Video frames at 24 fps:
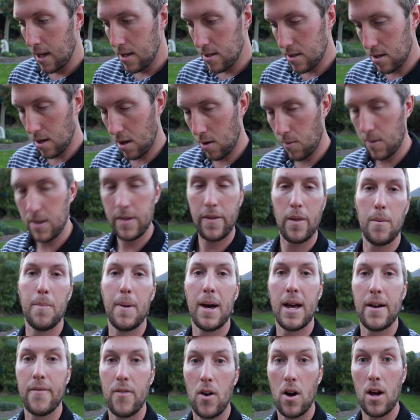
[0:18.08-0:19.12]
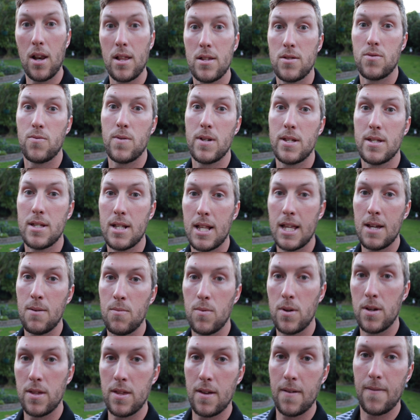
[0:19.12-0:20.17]
So I went to the Bay of Islands recently
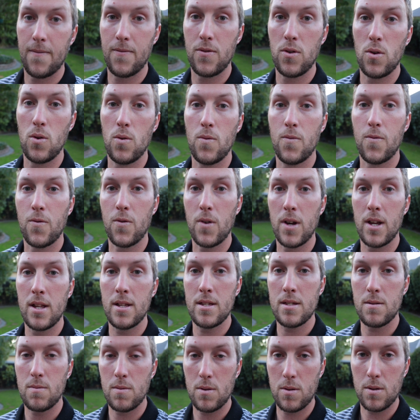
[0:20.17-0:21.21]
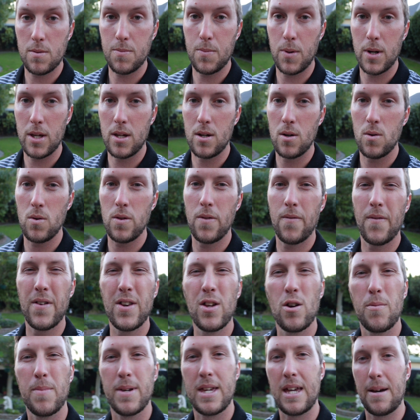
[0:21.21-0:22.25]
with a few friends, which was pretty cool. The
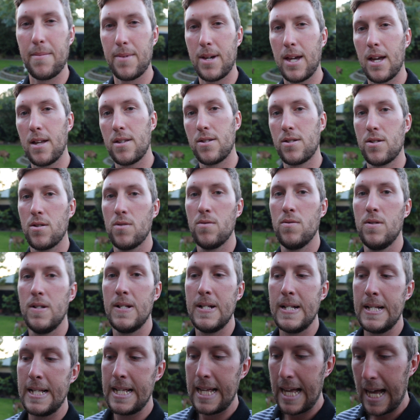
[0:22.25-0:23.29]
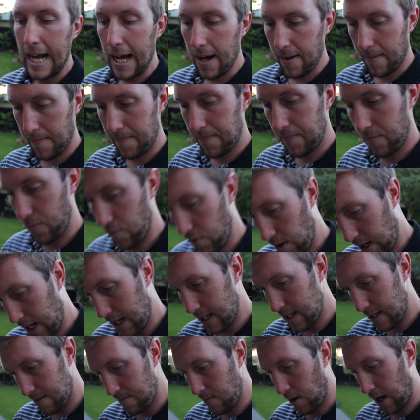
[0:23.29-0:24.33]
video will be coming out soon. I'm
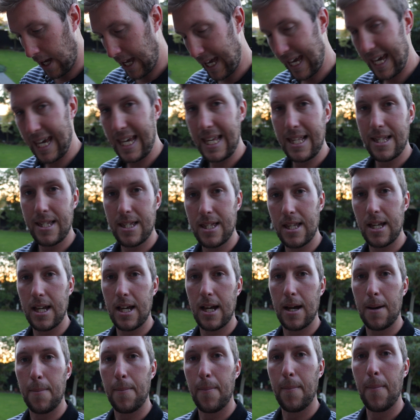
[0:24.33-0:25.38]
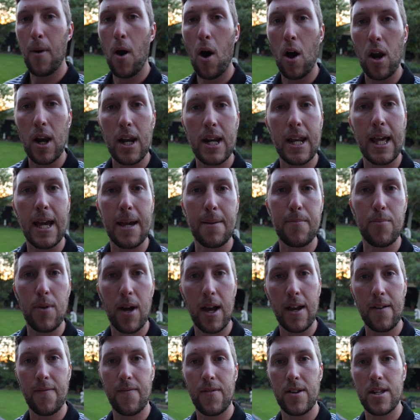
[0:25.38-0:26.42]
releasing my Easter holiday
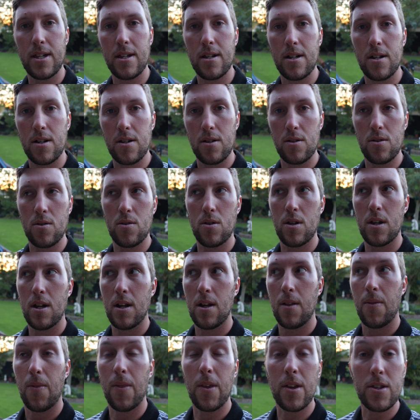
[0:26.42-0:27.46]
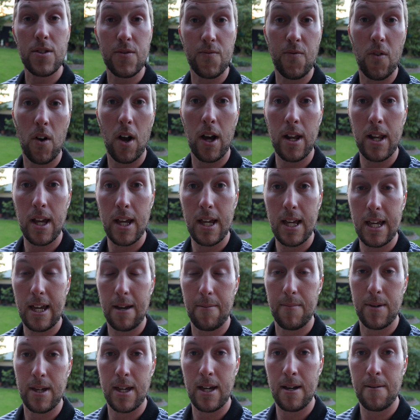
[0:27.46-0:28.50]
break video this Friday
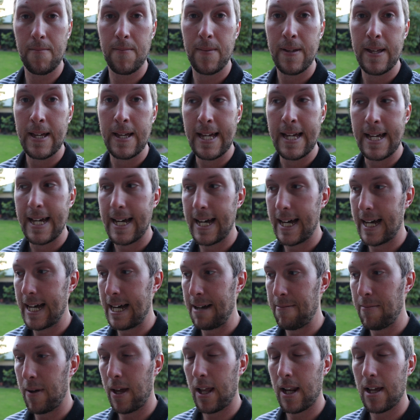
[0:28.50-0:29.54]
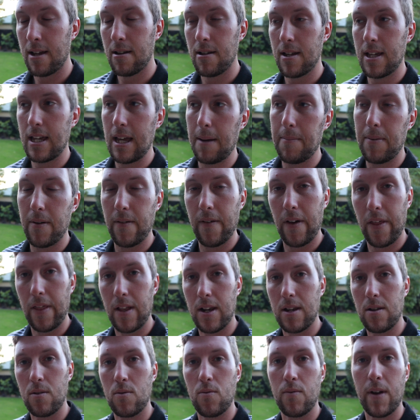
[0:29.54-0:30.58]
coming up, and I got a couple of other
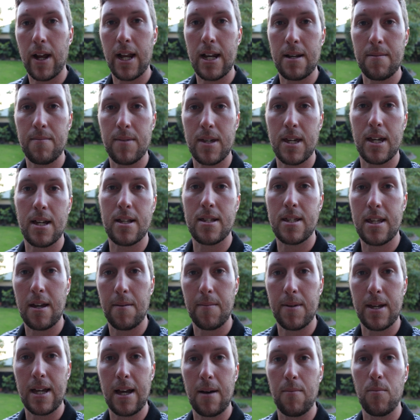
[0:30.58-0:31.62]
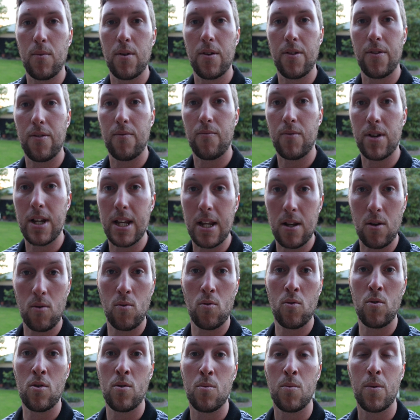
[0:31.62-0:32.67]
little random gigs coming up with Ready
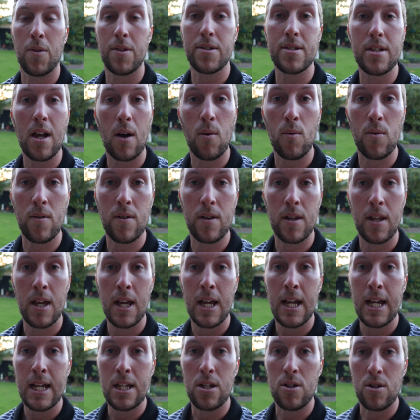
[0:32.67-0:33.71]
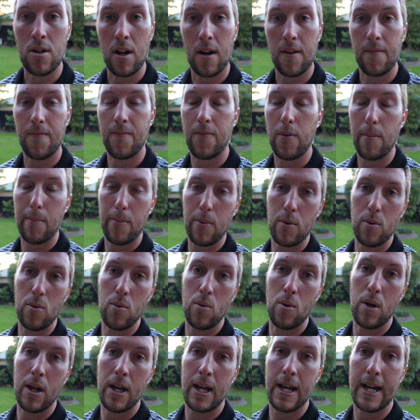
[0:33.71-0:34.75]
Lawn, with Selwyn United
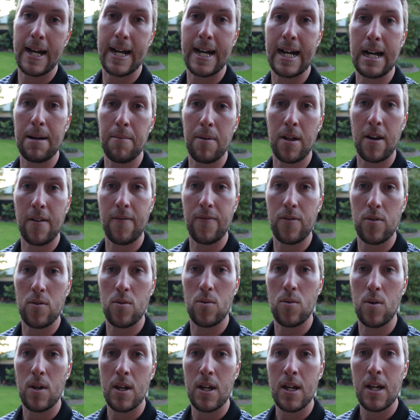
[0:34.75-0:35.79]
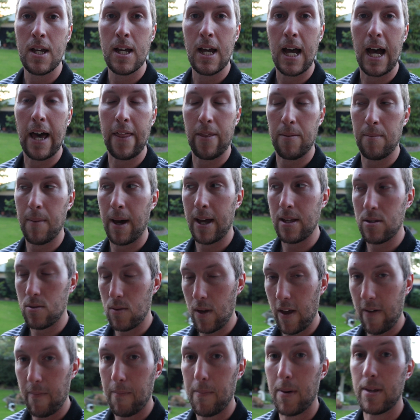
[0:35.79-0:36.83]
Football, and a few other mates who
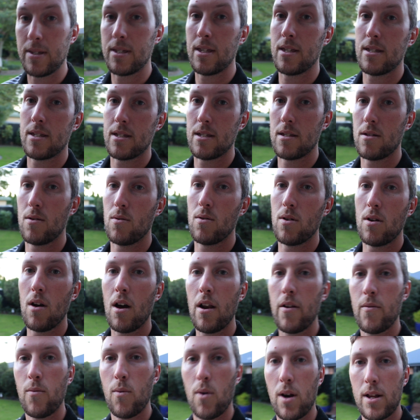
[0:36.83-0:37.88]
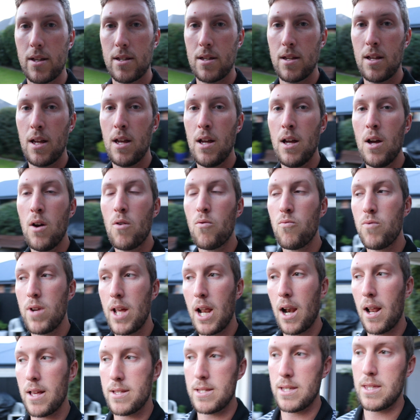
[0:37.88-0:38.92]
have businesses who are kind of
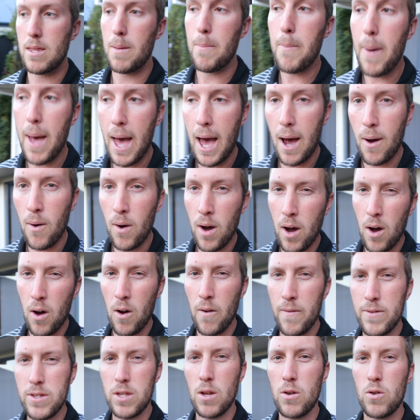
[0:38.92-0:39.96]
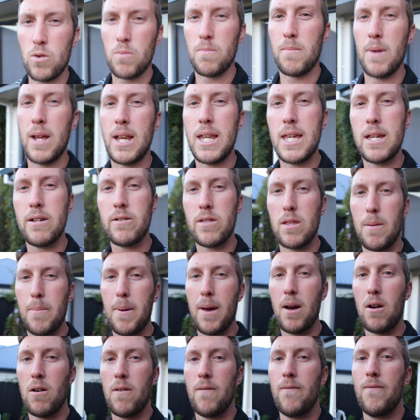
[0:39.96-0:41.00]
realizing the power of social media and the
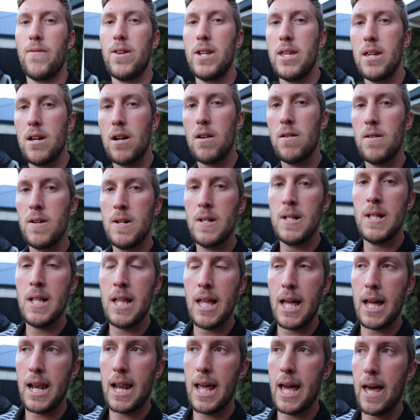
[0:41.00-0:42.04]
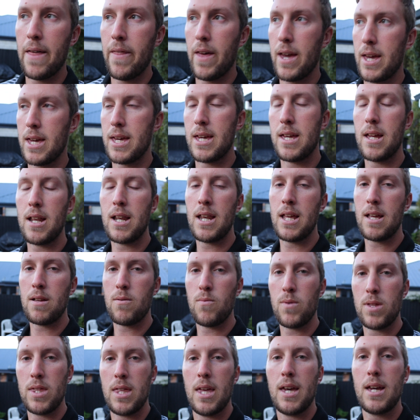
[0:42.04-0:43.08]
power of video and how they can connect
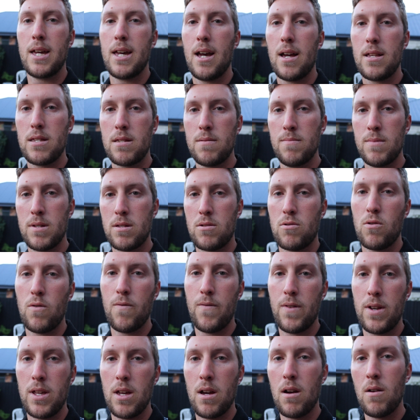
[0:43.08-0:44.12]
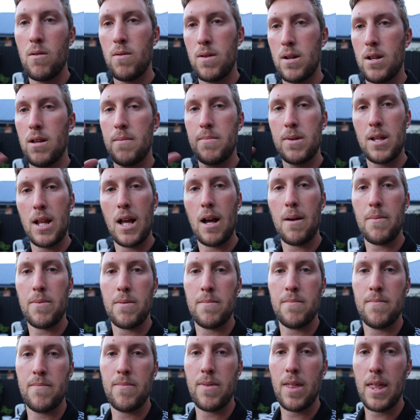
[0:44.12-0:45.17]
with their customers through video, and I'm going to help
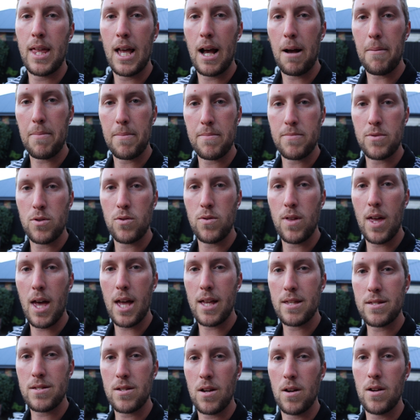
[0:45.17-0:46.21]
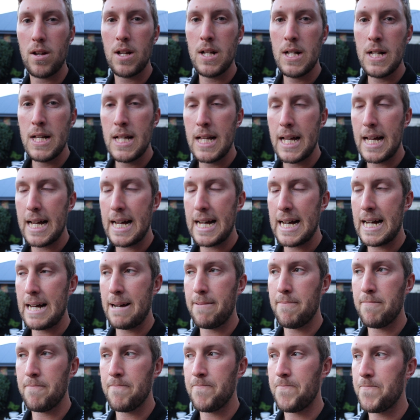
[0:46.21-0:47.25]
them do that. So
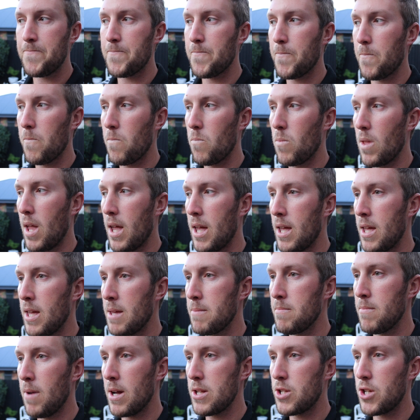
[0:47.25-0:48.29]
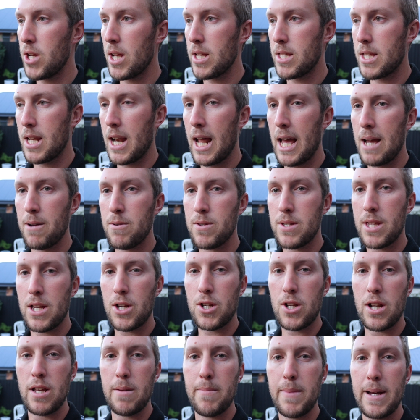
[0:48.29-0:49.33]
my chat today was
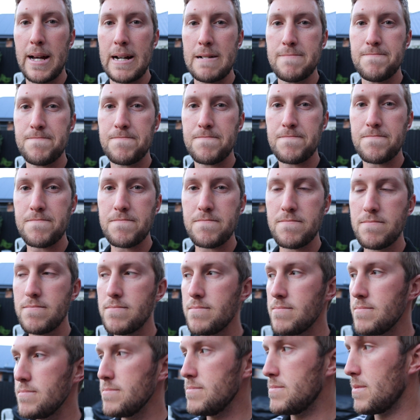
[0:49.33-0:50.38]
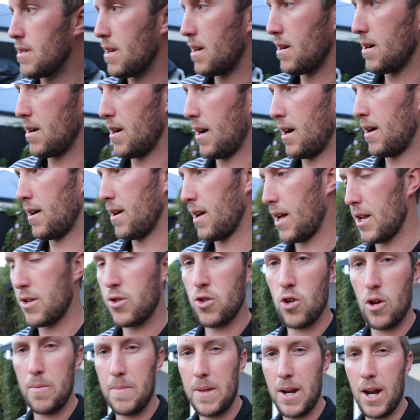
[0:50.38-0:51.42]
actually about a
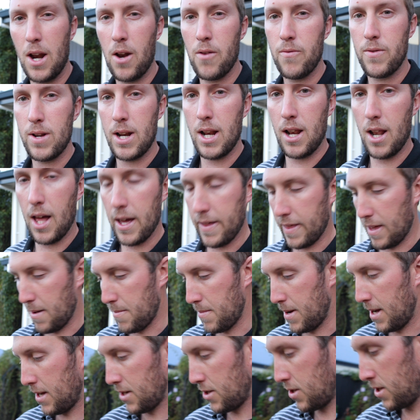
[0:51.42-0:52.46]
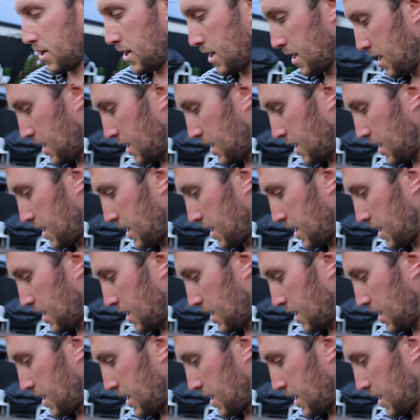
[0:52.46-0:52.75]
job that I don't really like that much.